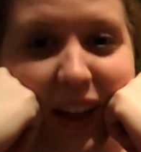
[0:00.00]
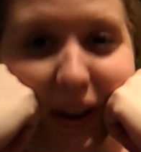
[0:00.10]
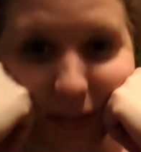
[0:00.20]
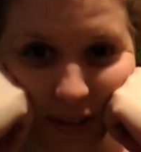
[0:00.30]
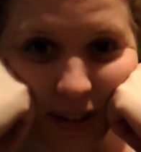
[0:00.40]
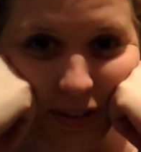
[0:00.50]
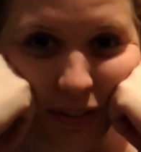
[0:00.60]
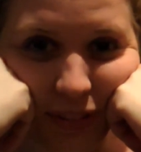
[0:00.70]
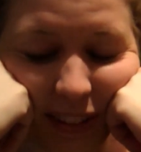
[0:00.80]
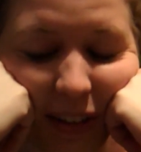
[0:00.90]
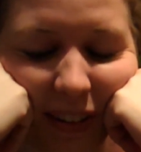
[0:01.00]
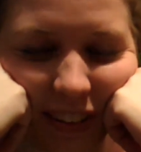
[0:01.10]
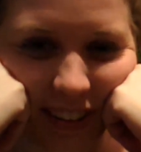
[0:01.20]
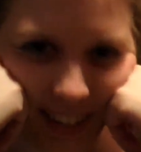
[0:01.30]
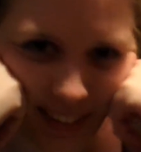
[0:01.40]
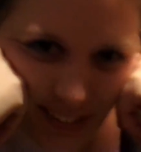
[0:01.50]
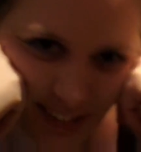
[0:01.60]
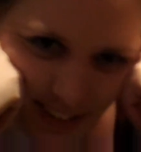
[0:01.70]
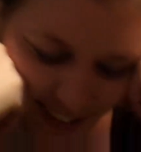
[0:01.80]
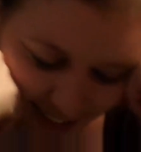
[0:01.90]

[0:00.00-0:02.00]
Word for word: I want to feel all the colors.